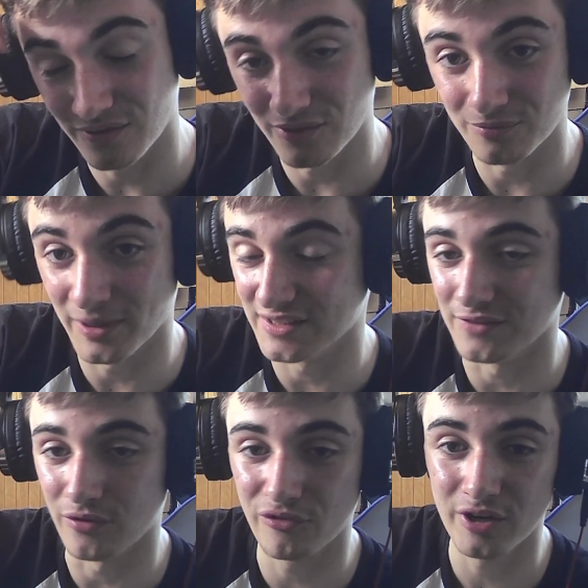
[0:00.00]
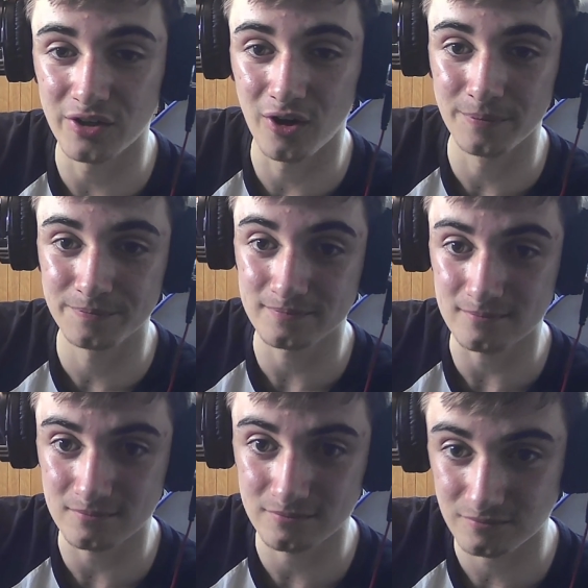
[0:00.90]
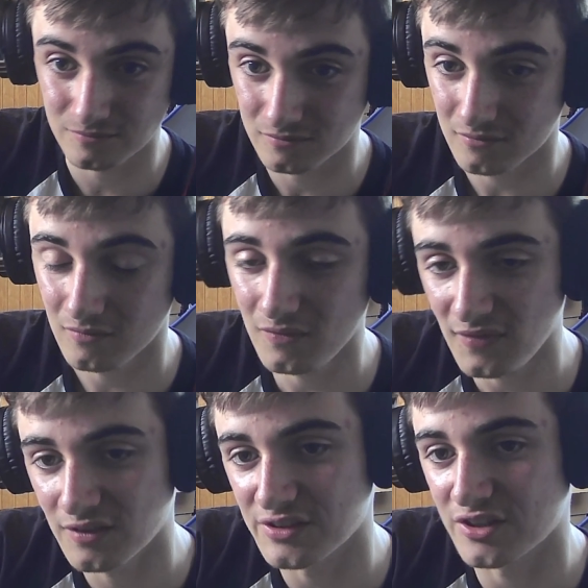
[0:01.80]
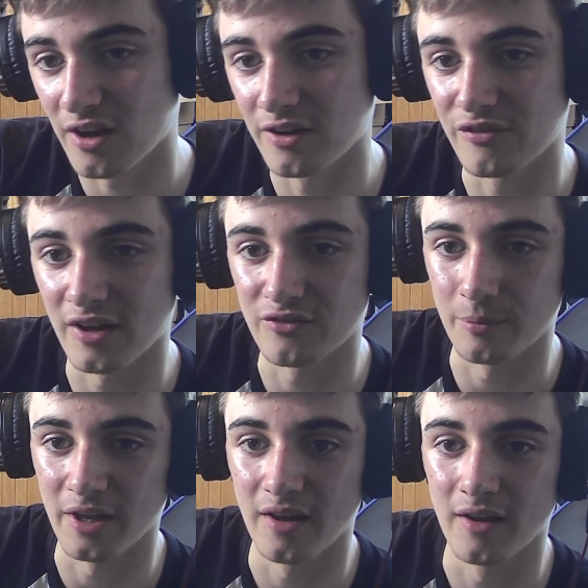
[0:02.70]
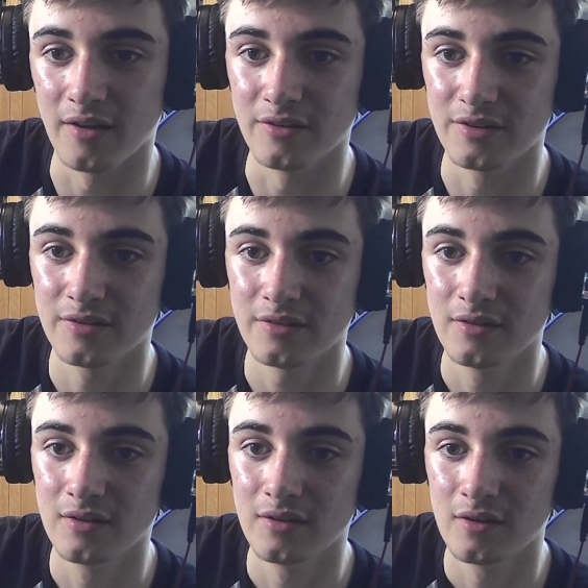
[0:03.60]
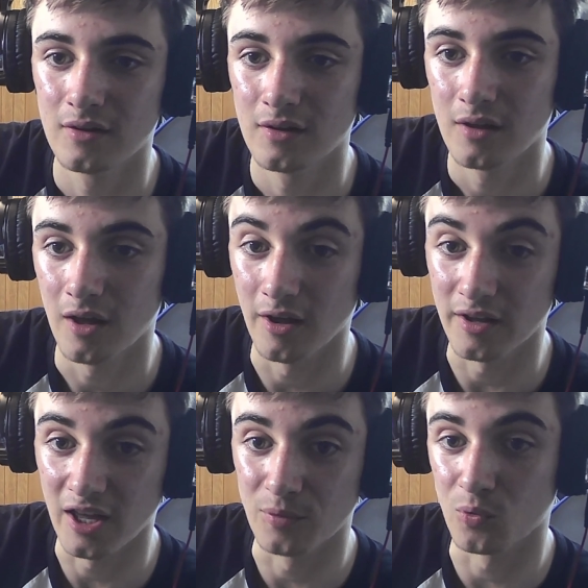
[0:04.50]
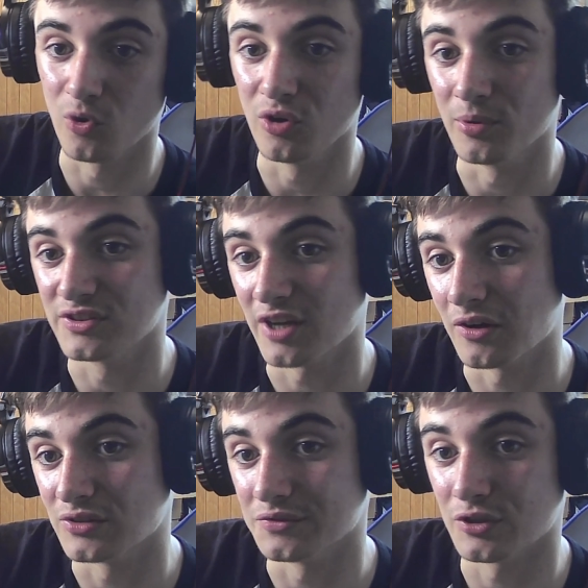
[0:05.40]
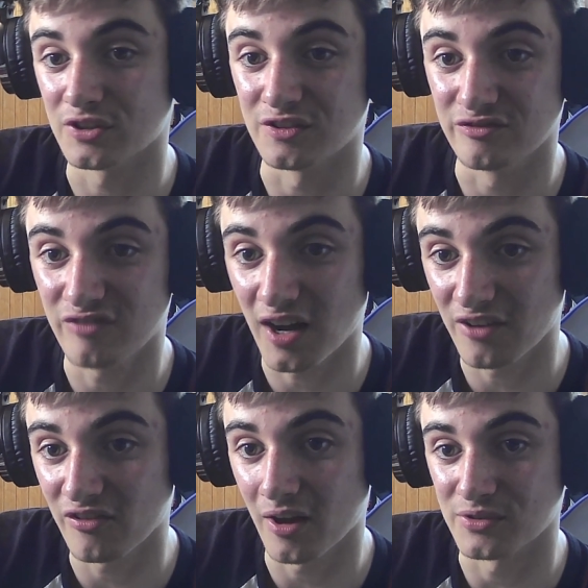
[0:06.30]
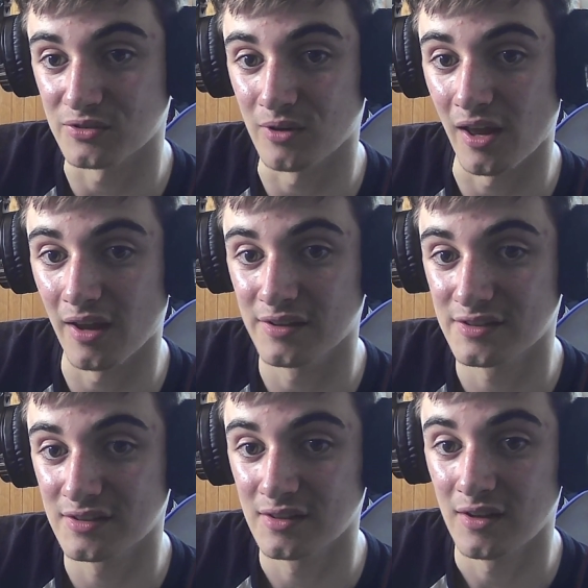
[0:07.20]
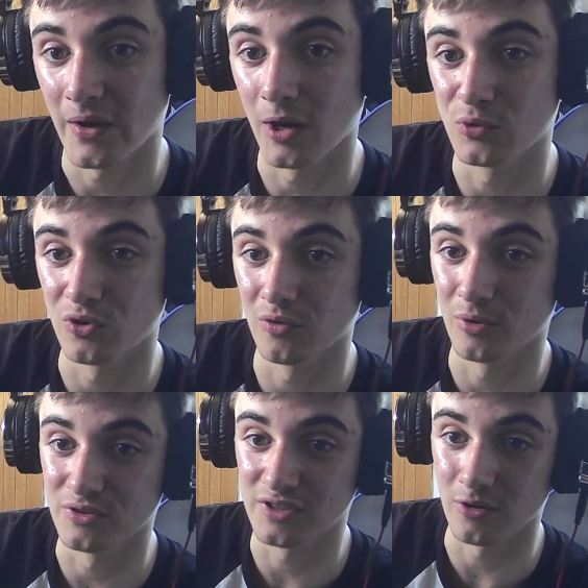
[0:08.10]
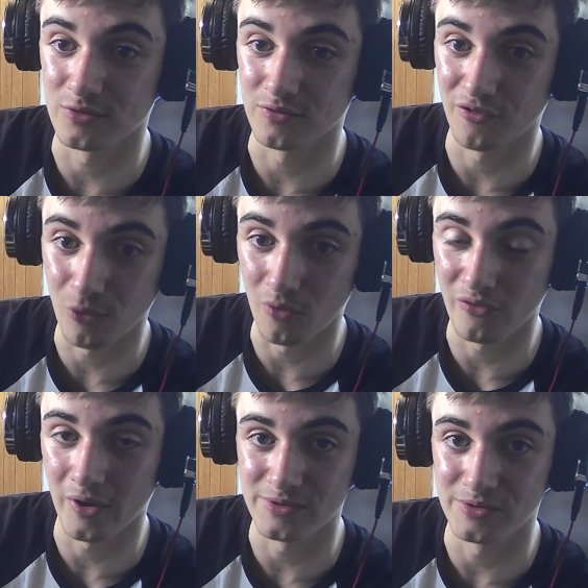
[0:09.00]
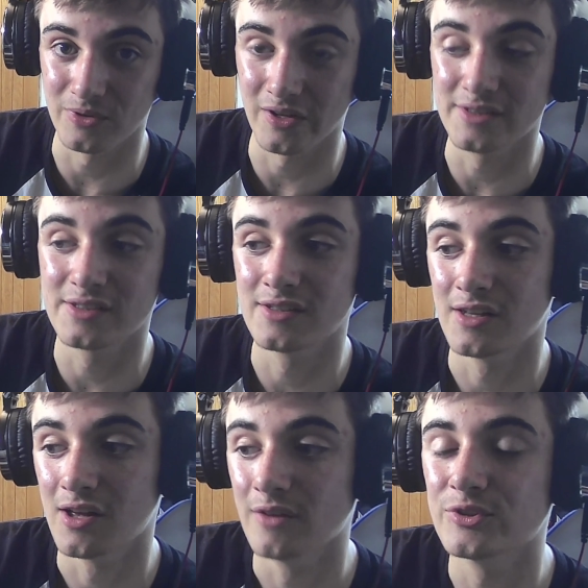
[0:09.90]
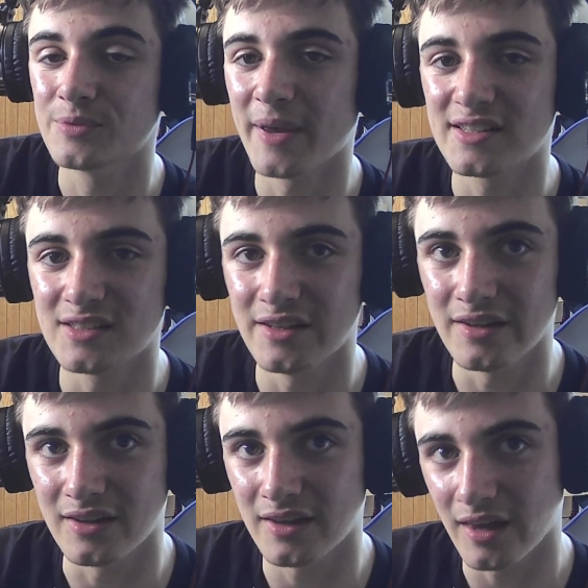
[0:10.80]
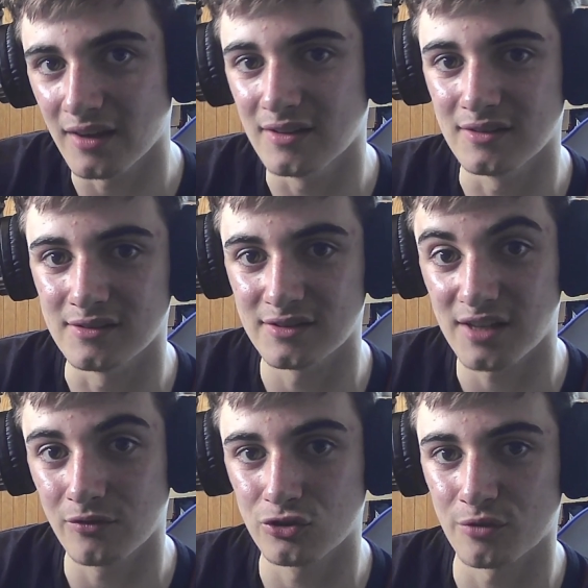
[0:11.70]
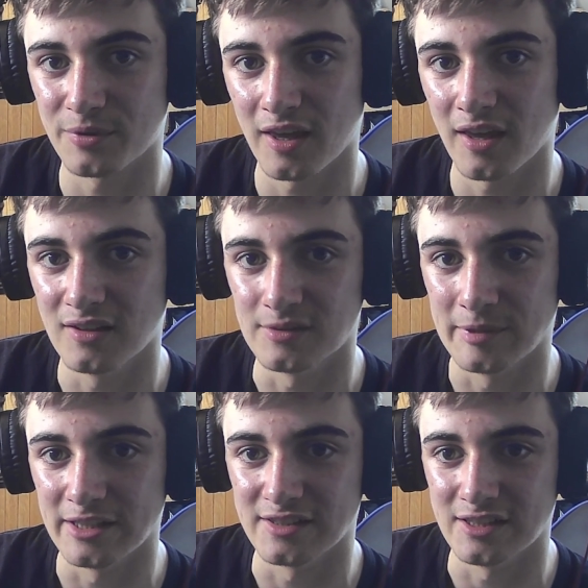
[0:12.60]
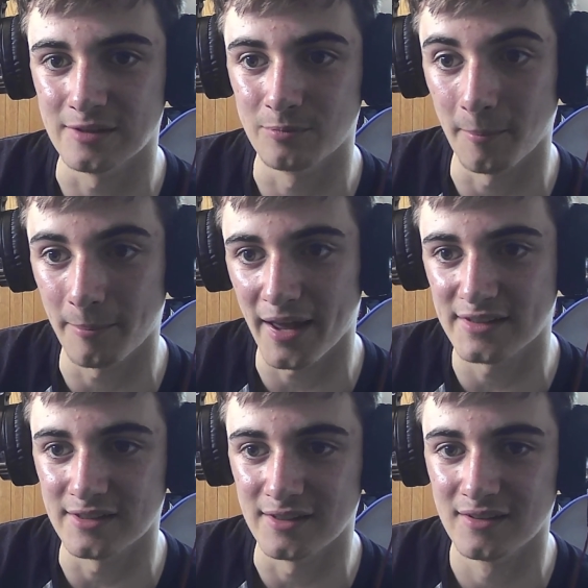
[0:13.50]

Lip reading: Basically, for free Don, discard an effect from your hand. K up to one of your opponent's characters with a cost of 5,000 or less, and up to one of your opponent's characters with 4,000 or less. So it's basically 7-drop King's ability, but better.